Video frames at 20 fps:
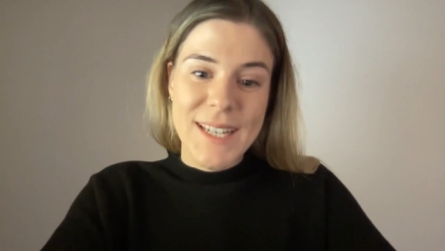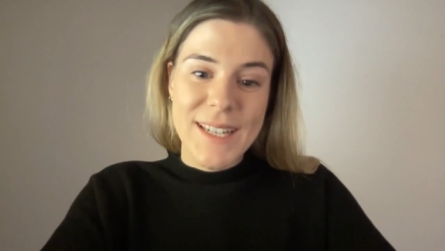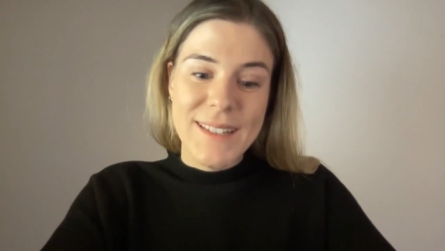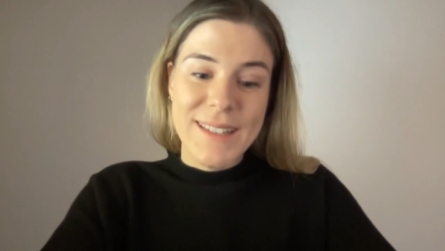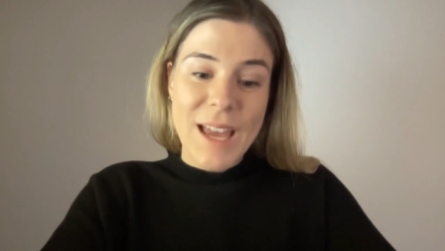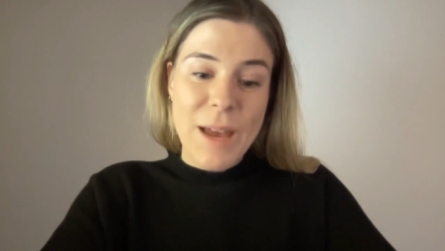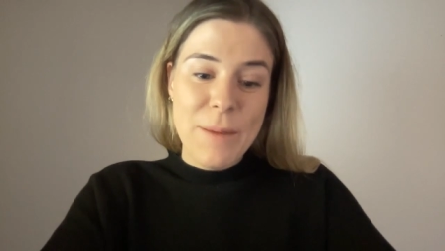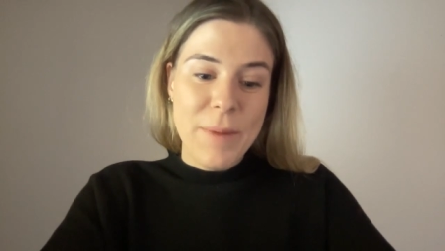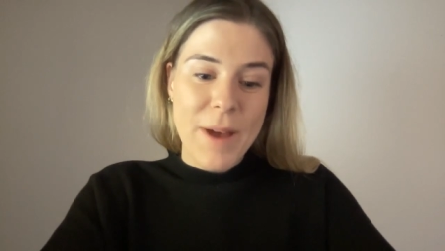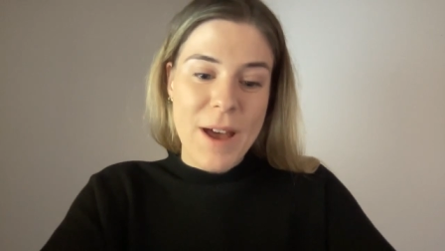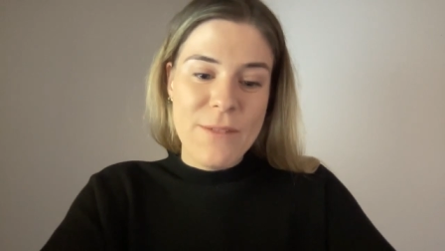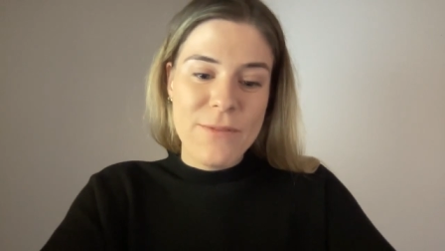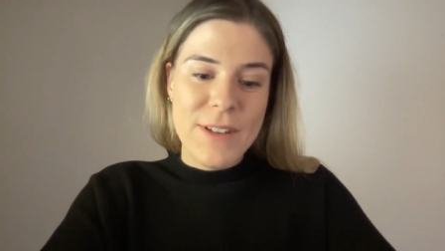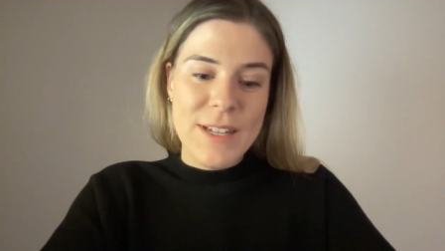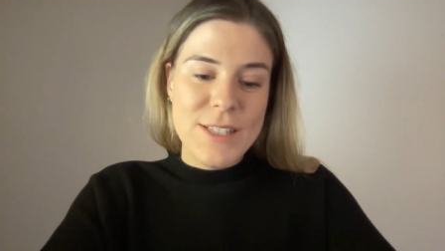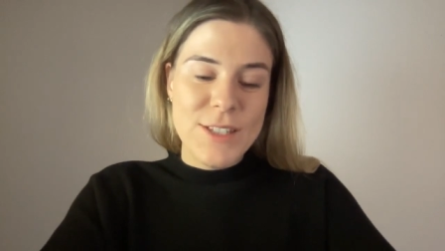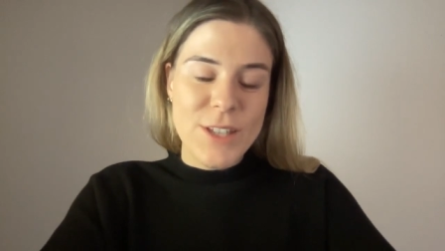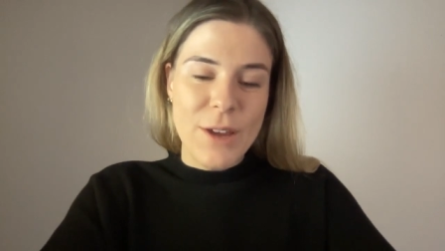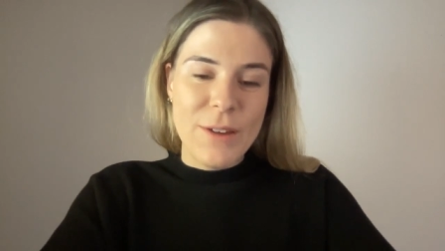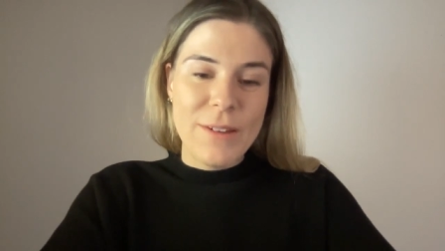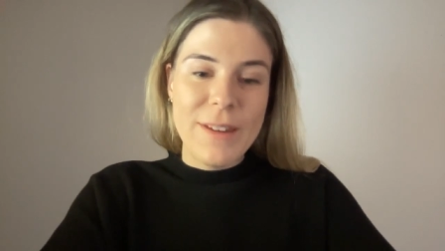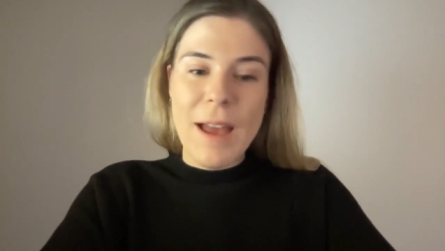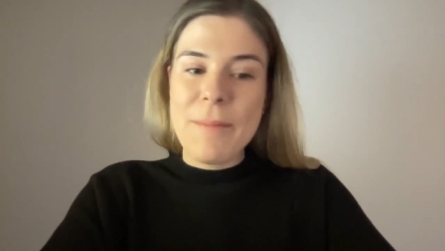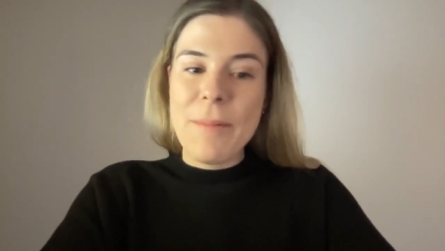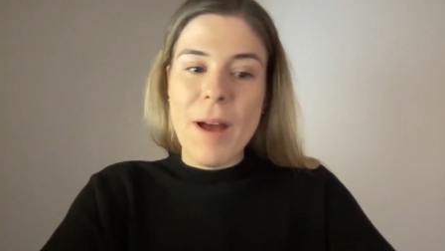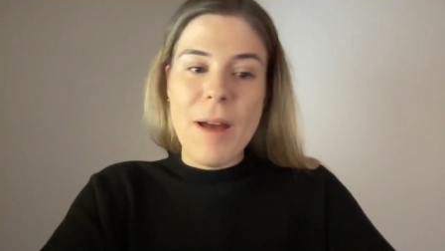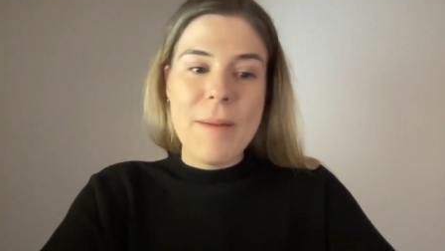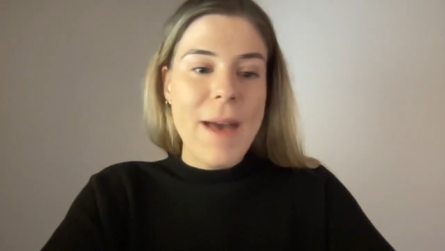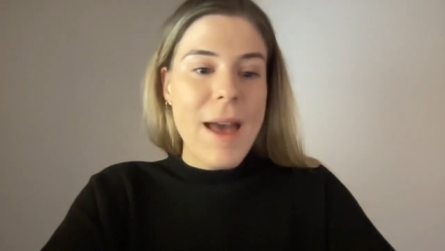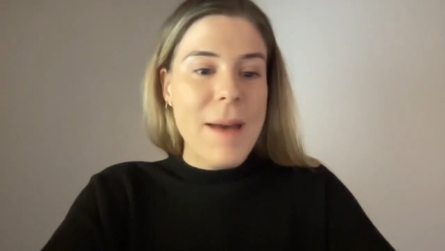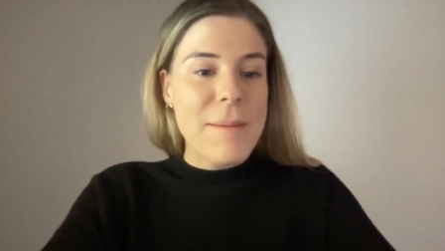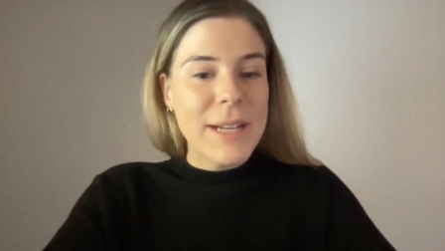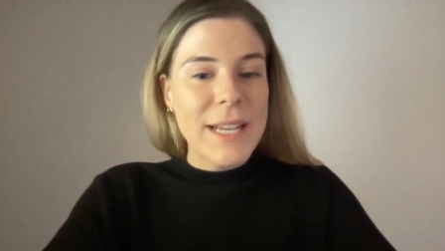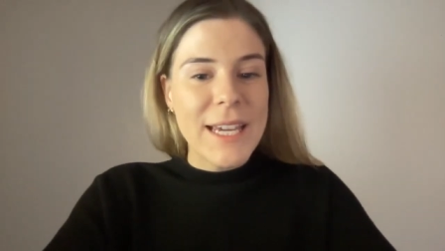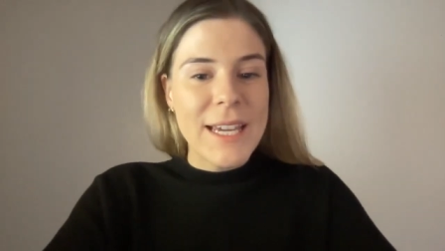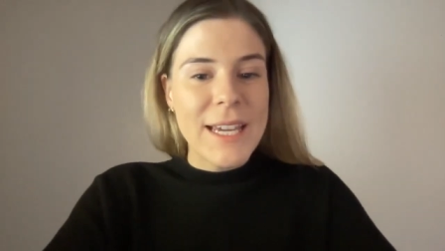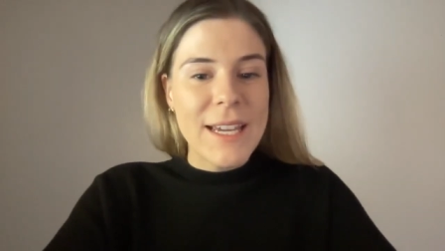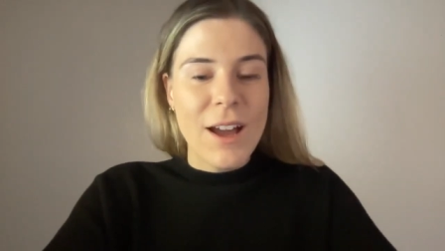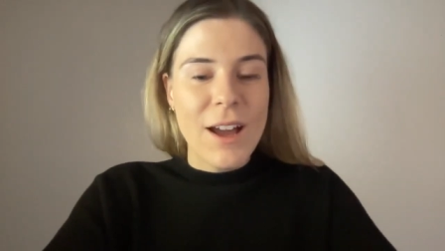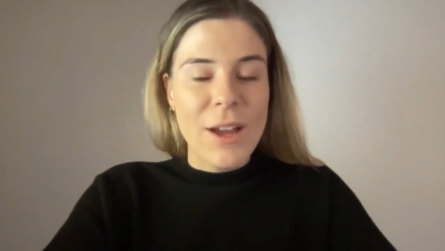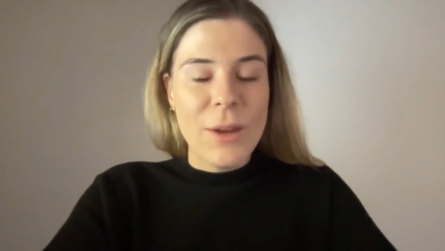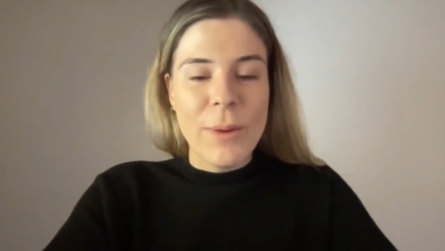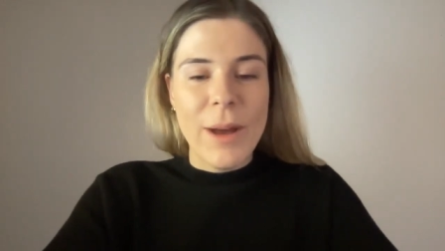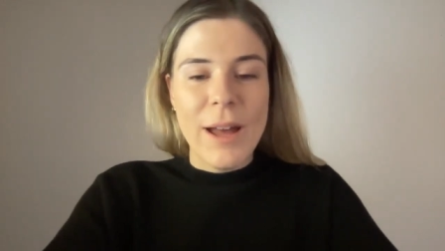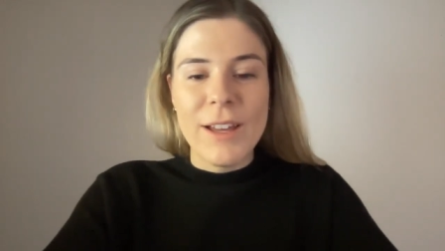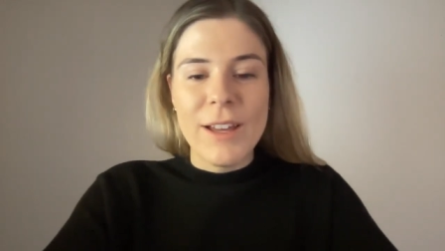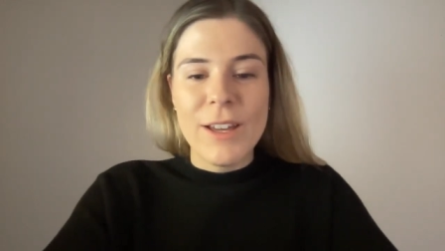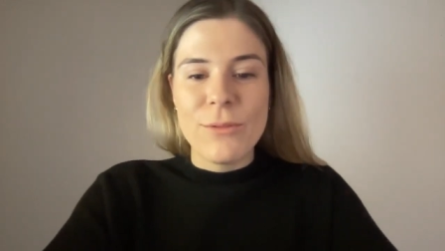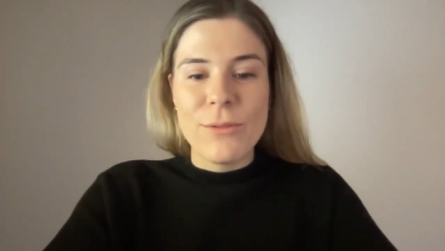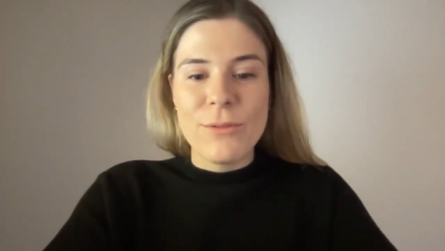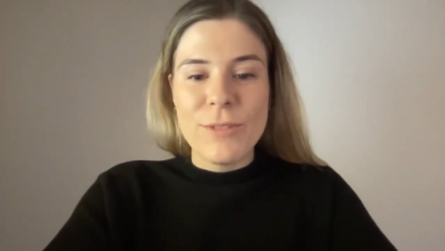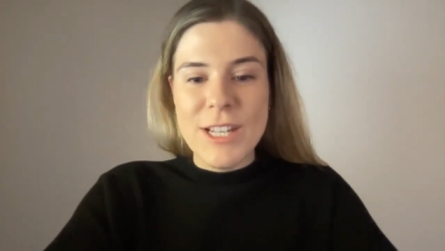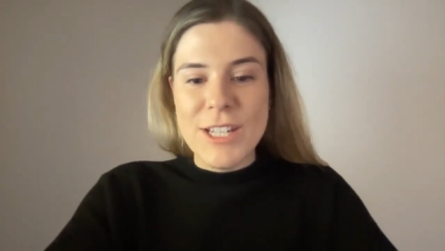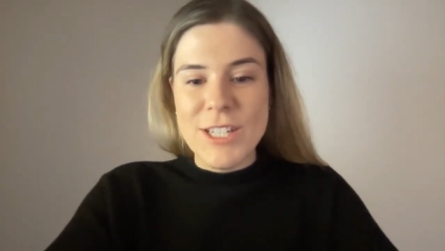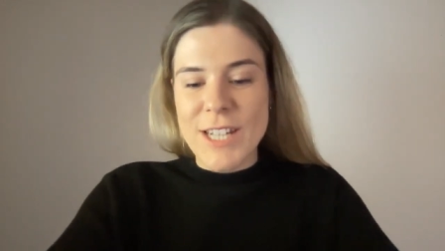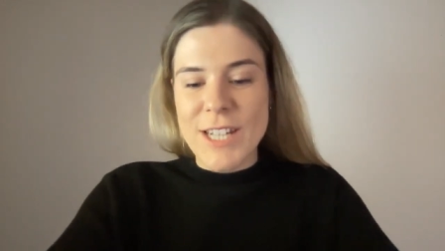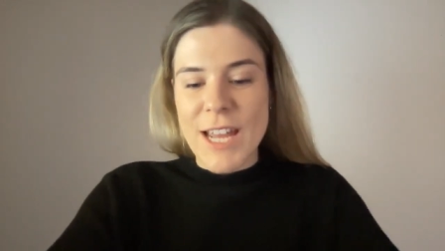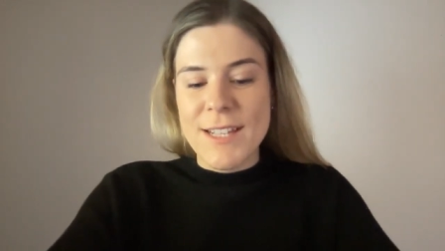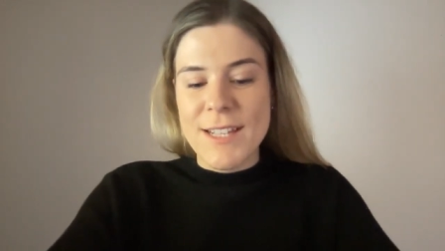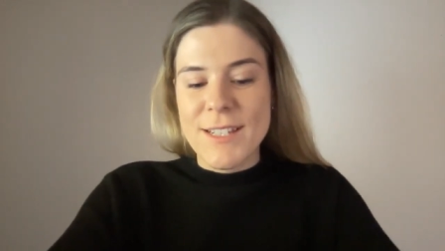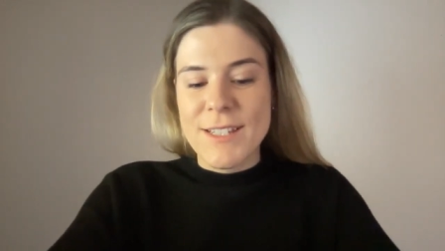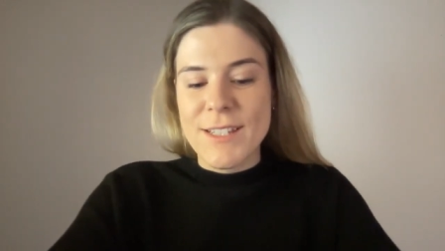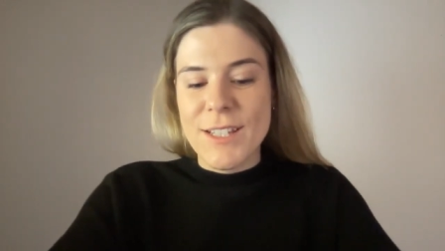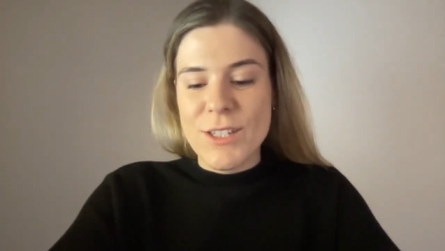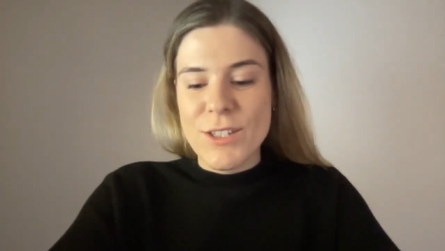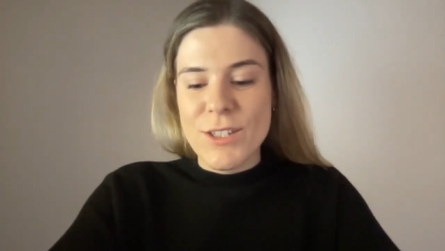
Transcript: Yeah, perfect. So I'm Emily. I work at Reach Desk.